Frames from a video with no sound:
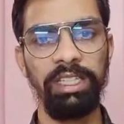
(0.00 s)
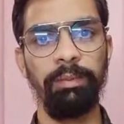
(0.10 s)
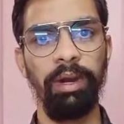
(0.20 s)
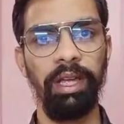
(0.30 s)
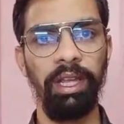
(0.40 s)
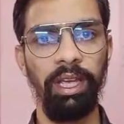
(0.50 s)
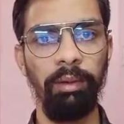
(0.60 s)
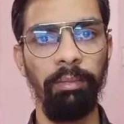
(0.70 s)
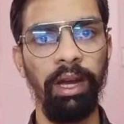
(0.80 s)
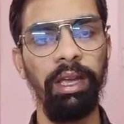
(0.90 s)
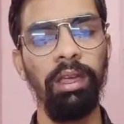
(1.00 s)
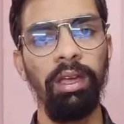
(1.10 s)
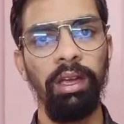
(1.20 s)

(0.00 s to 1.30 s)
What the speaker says: explained in my